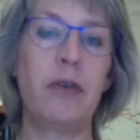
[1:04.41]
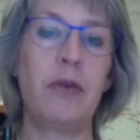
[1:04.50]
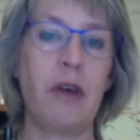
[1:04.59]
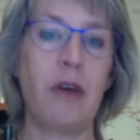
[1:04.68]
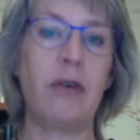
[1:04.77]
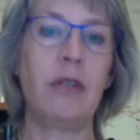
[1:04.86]

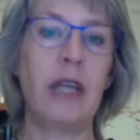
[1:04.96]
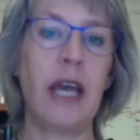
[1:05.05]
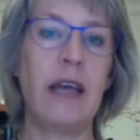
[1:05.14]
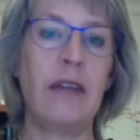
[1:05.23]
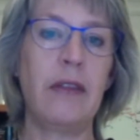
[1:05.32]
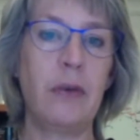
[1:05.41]
role
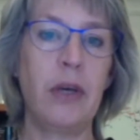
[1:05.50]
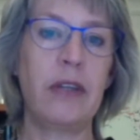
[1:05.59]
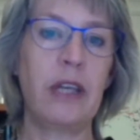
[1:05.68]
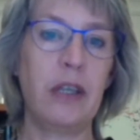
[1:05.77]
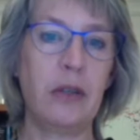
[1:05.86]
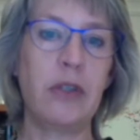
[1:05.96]
and the work
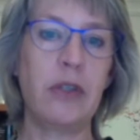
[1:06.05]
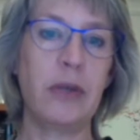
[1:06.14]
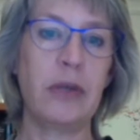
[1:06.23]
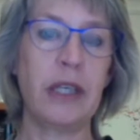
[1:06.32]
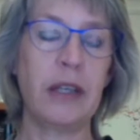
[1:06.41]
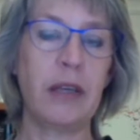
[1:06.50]
that you're
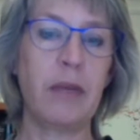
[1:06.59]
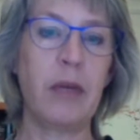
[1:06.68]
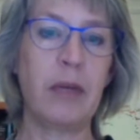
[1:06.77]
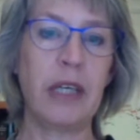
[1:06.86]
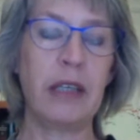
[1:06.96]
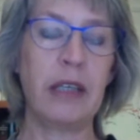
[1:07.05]
doing at the
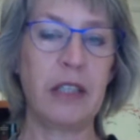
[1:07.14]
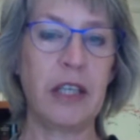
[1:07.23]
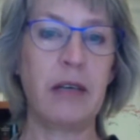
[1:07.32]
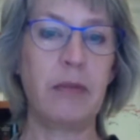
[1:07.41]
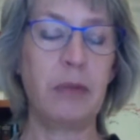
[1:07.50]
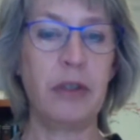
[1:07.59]
moment at
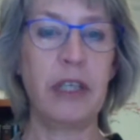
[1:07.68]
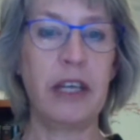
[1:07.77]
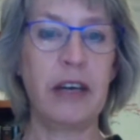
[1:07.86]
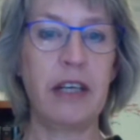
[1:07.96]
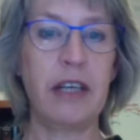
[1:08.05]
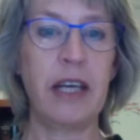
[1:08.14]

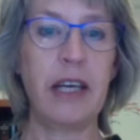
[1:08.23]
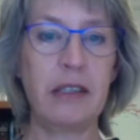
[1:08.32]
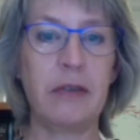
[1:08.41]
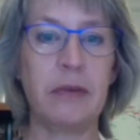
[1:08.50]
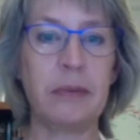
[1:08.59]
Boroondara Council.